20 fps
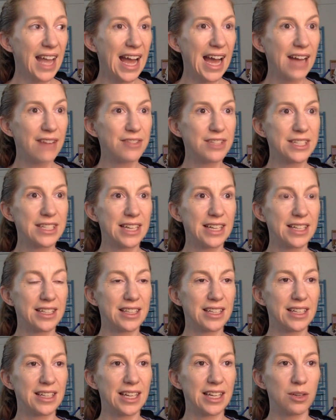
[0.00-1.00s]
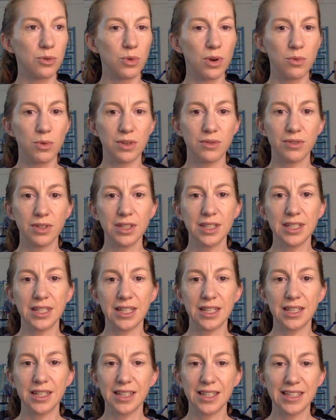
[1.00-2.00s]
I've decided that like what we really
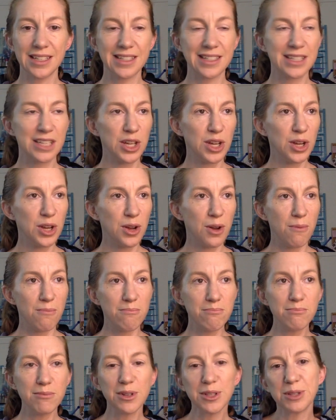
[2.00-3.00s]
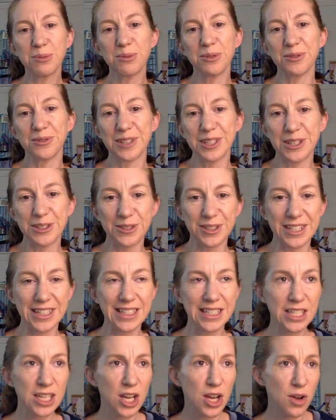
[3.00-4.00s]
need is multiple
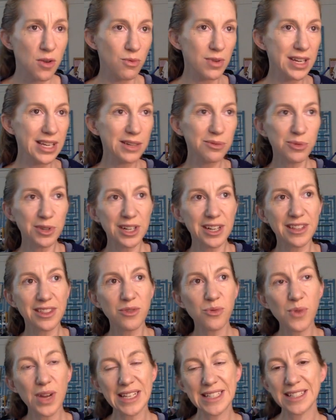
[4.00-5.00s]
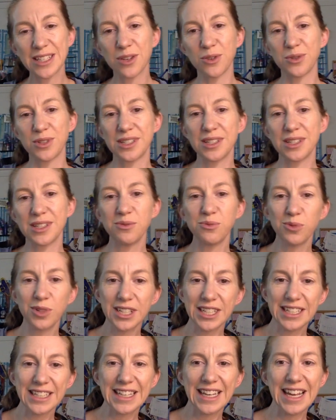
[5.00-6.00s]
retreats. We need one on the West Coast and one
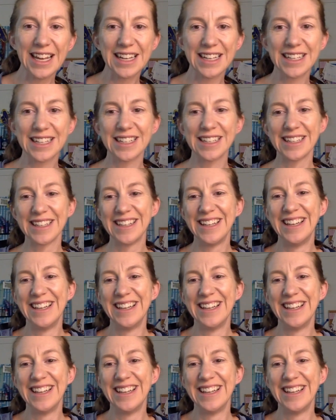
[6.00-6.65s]
in Canada.